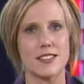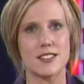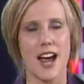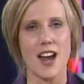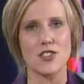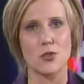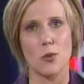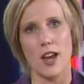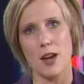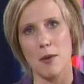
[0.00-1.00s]
stashed
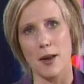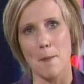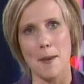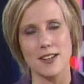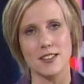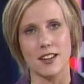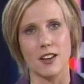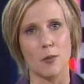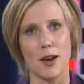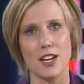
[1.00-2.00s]
away by a mentally
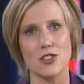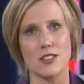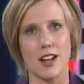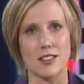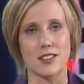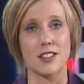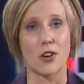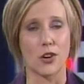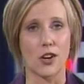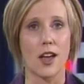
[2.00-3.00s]
ill patient at the
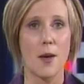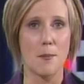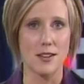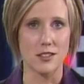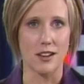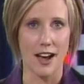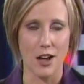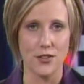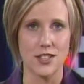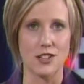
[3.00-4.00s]
Selkirk Mental
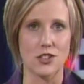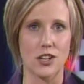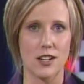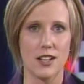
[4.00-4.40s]
Health Center.